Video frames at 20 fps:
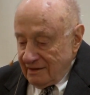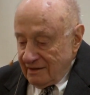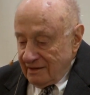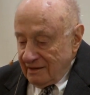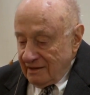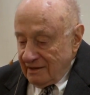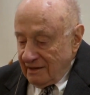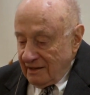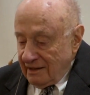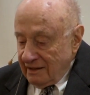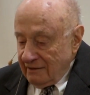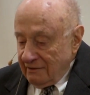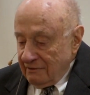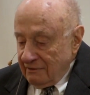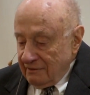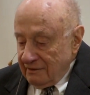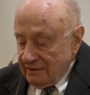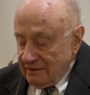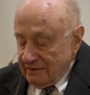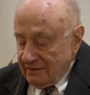And he
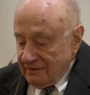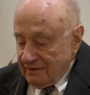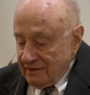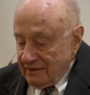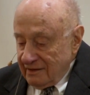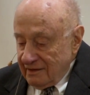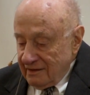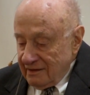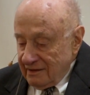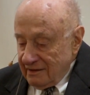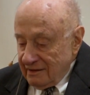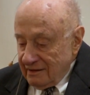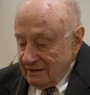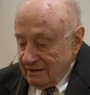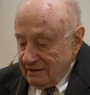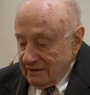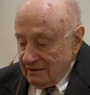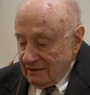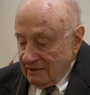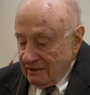hired the,
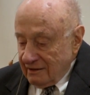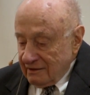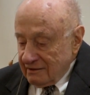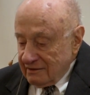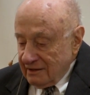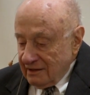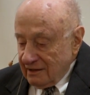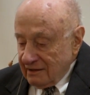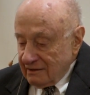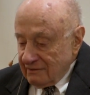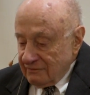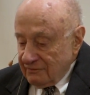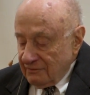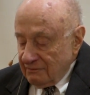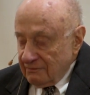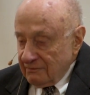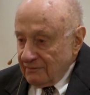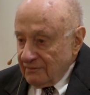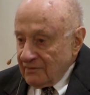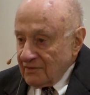uh, an architect
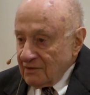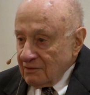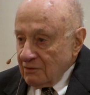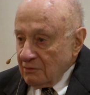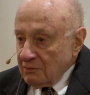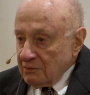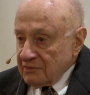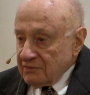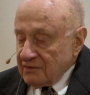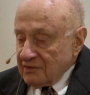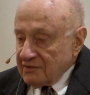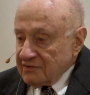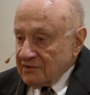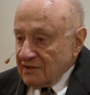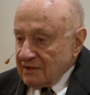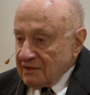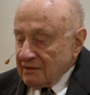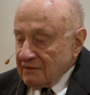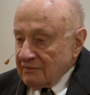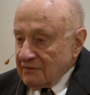from, who was the
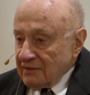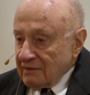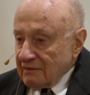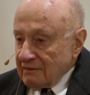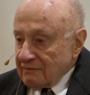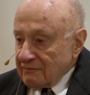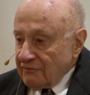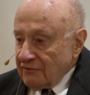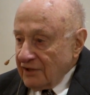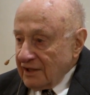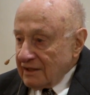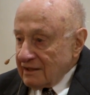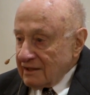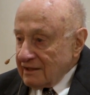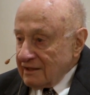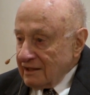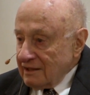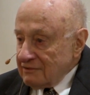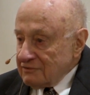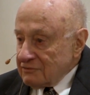son of the
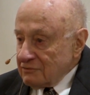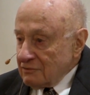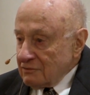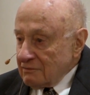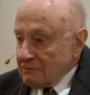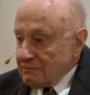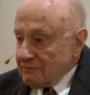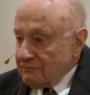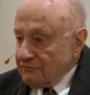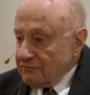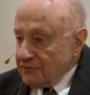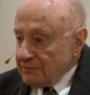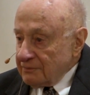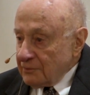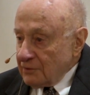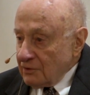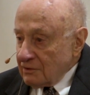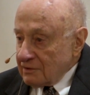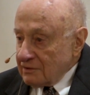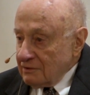Franklin High School
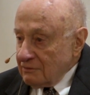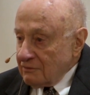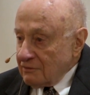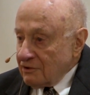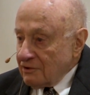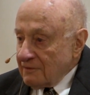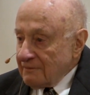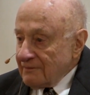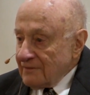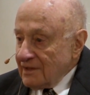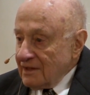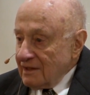football coach